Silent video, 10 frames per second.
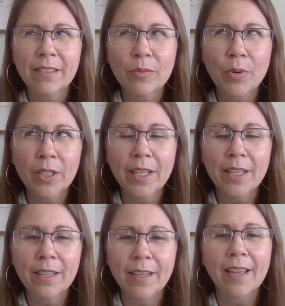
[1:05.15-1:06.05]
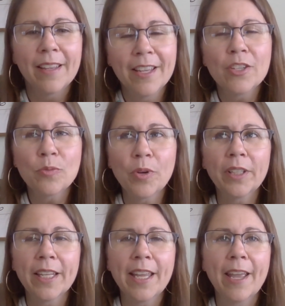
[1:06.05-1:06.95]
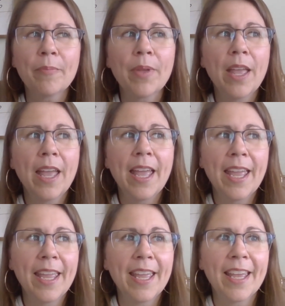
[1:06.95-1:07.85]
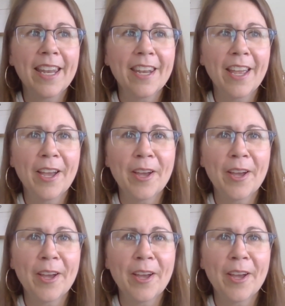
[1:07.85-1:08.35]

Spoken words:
Spring Lake? Yeah, Spring Lake Camp. And